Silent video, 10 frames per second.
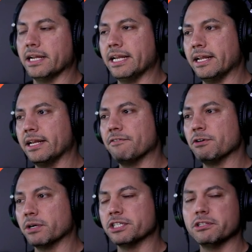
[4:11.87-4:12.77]
And it, if you
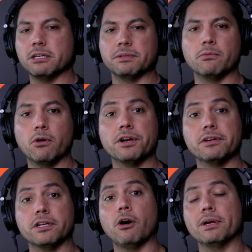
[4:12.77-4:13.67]
want to do something more, you
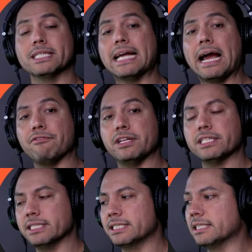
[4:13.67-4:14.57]
can always dive
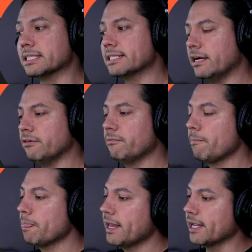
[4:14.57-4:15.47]
into the scene itself
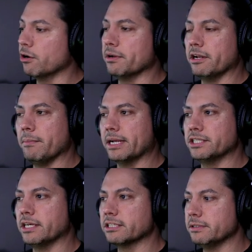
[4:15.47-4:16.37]
and go in there and make
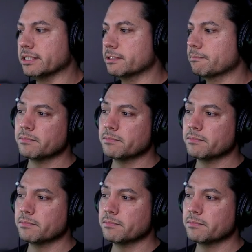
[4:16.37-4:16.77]
adjustments.